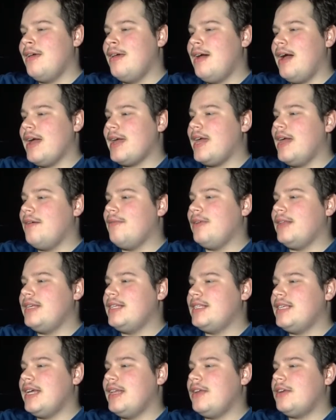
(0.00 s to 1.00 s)
I can't really
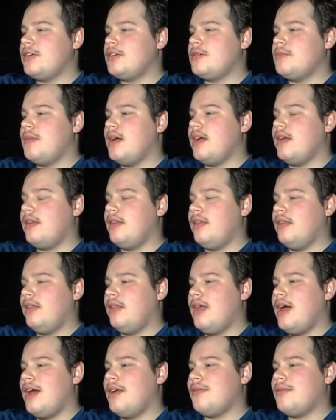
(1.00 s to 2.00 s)
say there's a
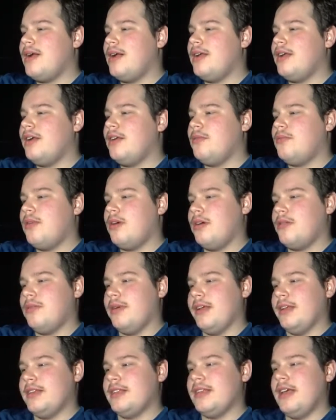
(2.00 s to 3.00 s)
lot around here to work
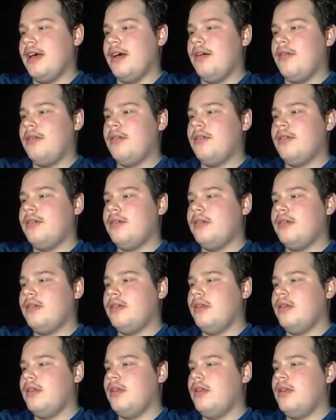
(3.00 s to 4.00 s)
with, so.
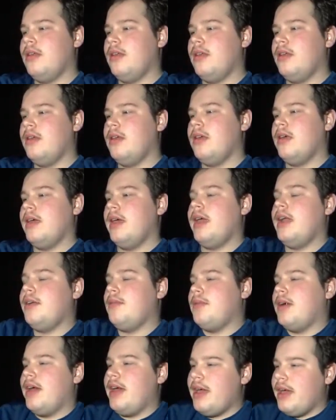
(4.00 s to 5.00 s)

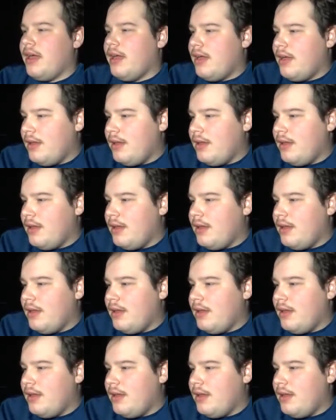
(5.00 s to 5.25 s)
Anyway.